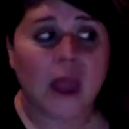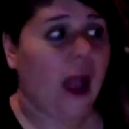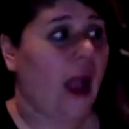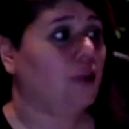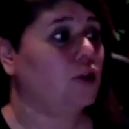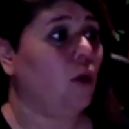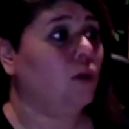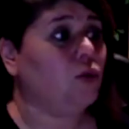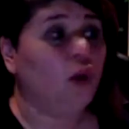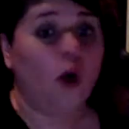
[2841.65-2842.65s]
I
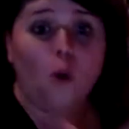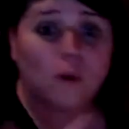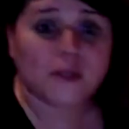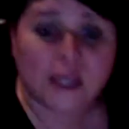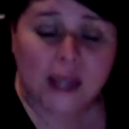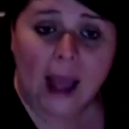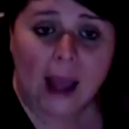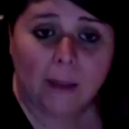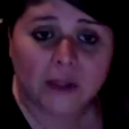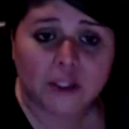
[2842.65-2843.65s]
don't know what's going to
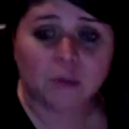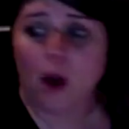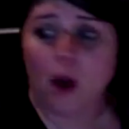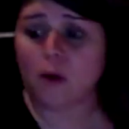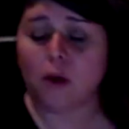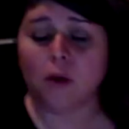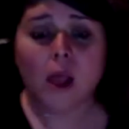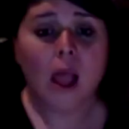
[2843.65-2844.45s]
happen tomorrow.